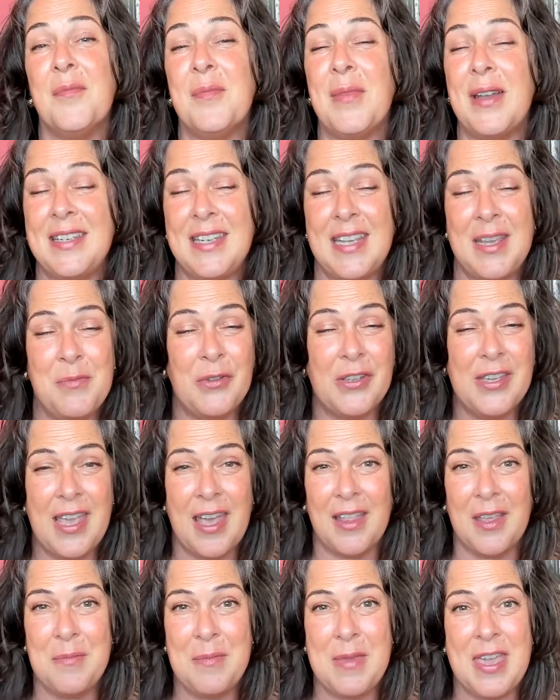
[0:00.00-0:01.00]
My team will
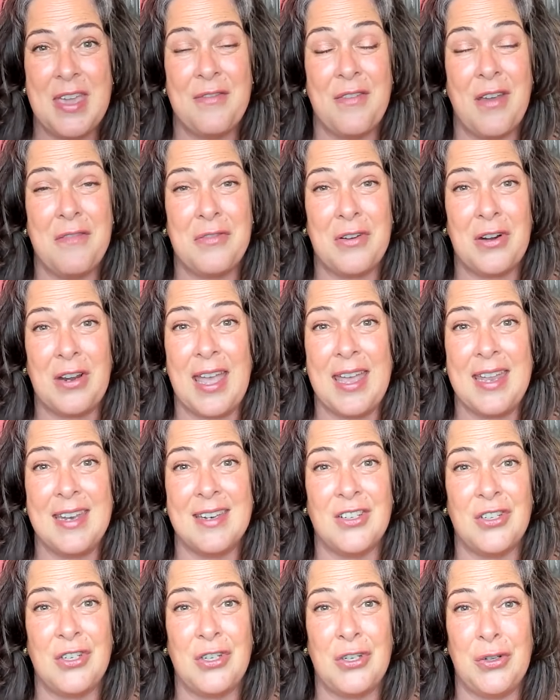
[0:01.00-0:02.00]
yell at me if I forget
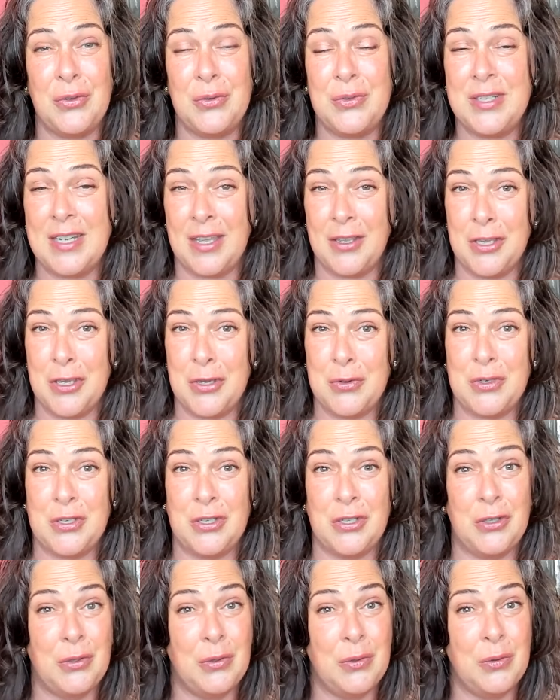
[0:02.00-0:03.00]
to tell you
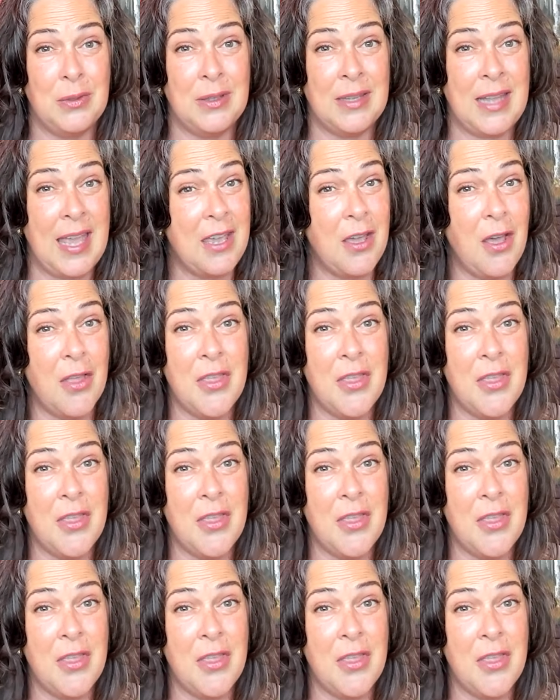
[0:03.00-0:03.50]
to like all